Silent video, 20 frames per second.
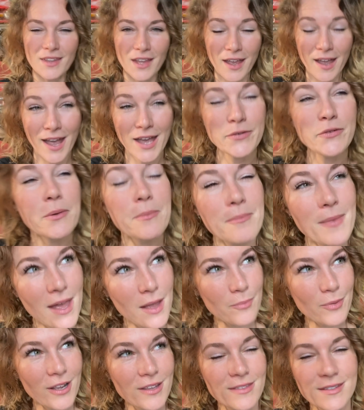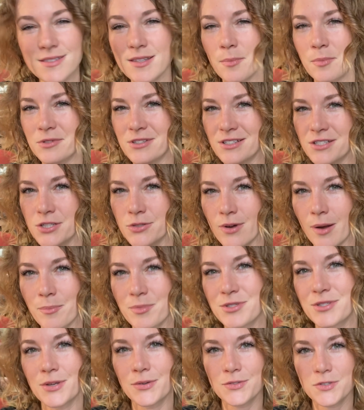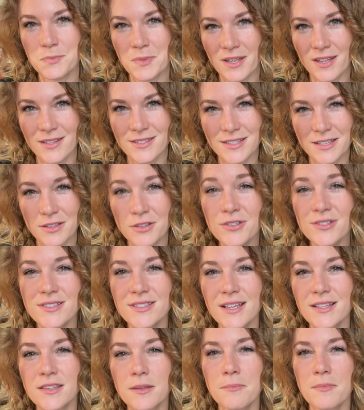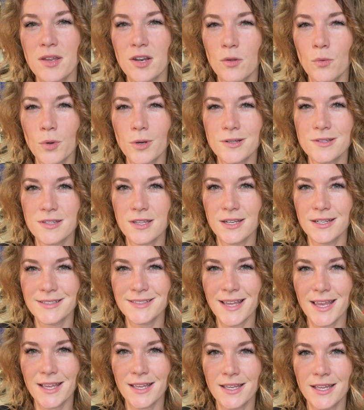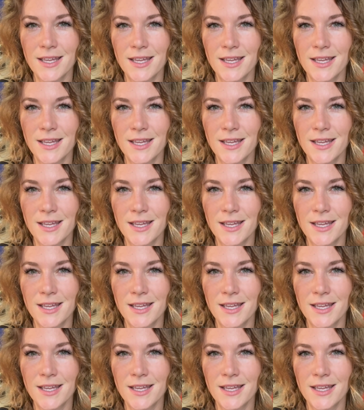And we may break this up into 2 episodes because it looks like the metal work's gonna take